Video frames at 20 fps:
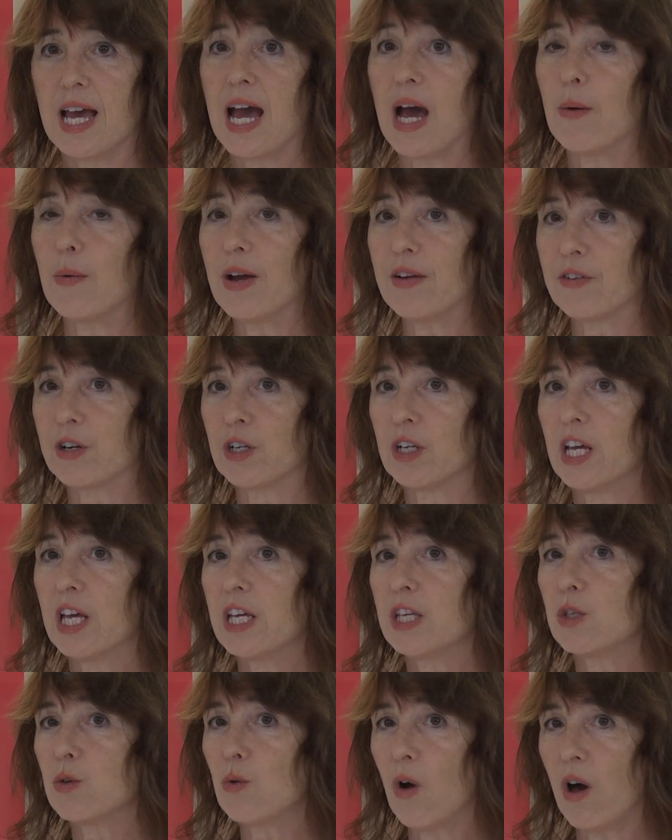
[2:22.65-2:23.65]
However,
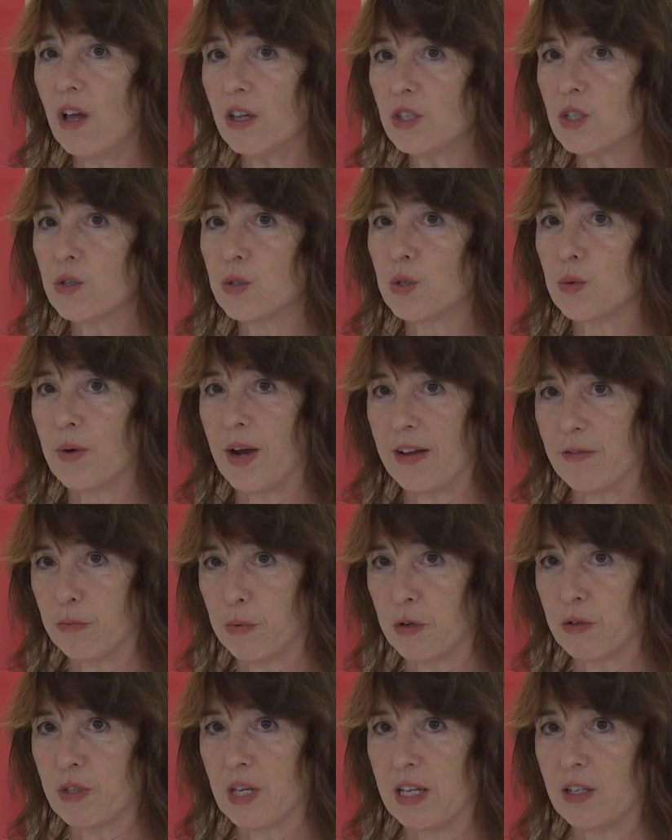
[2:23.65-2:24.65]
you also derive
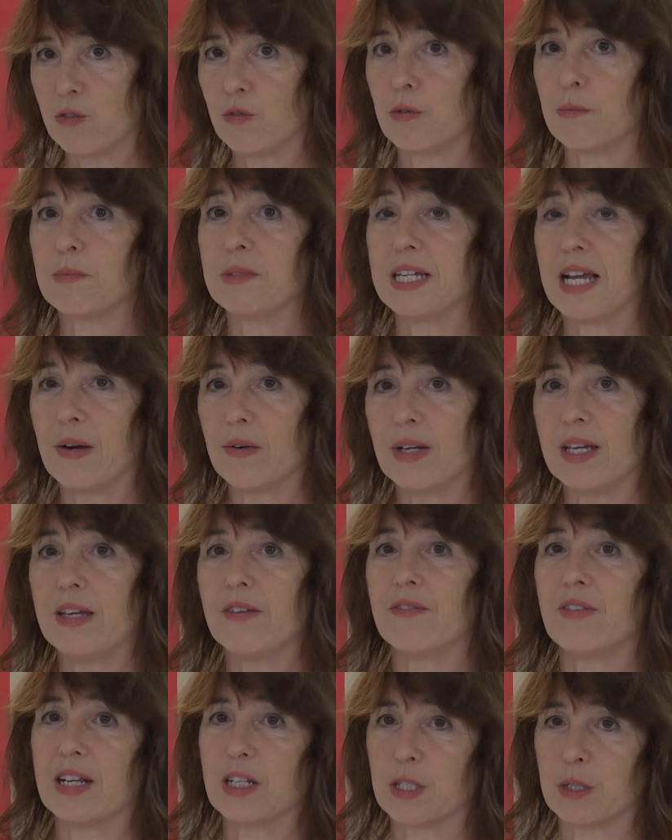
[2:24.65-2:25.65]
proteins from dairy,
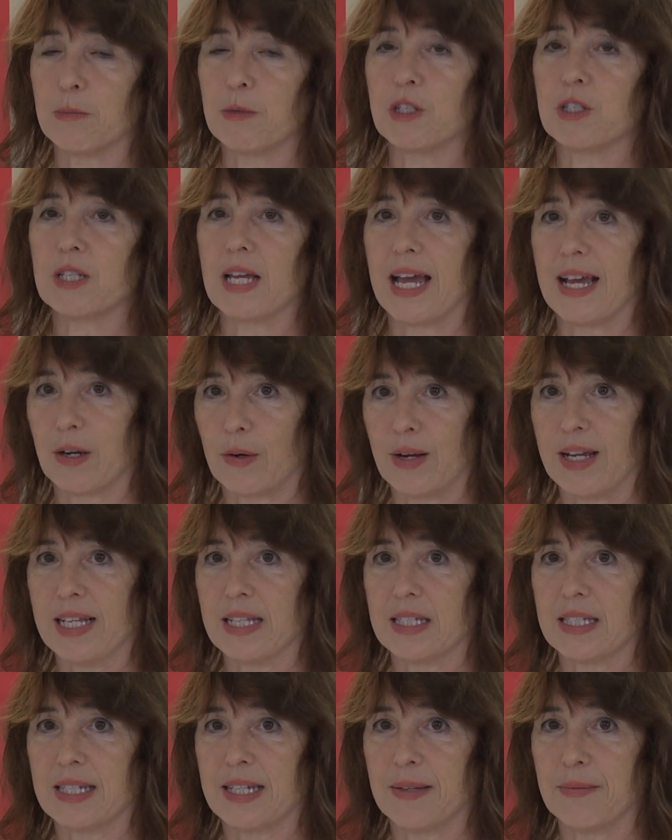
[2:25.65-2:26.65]
vegetables, and
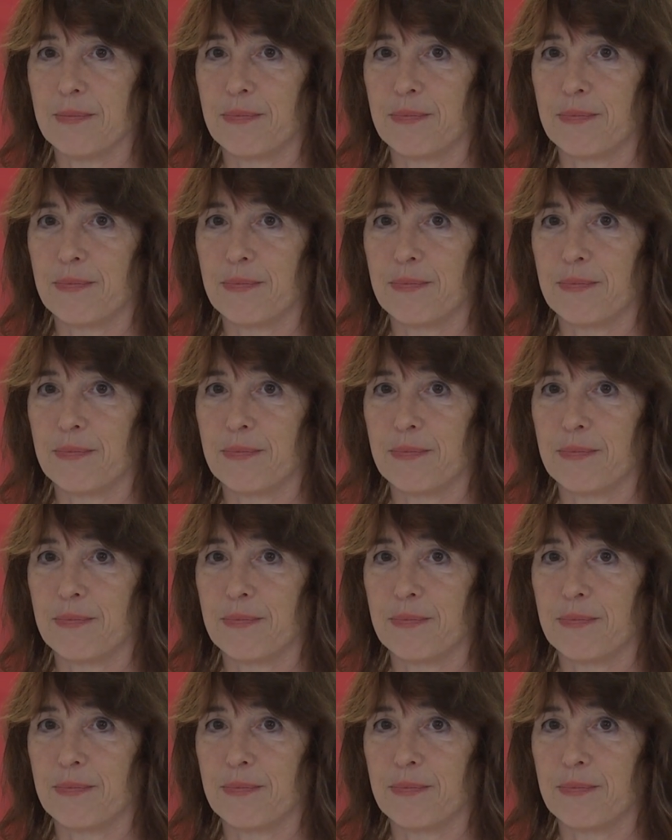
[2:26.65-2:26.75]
grains.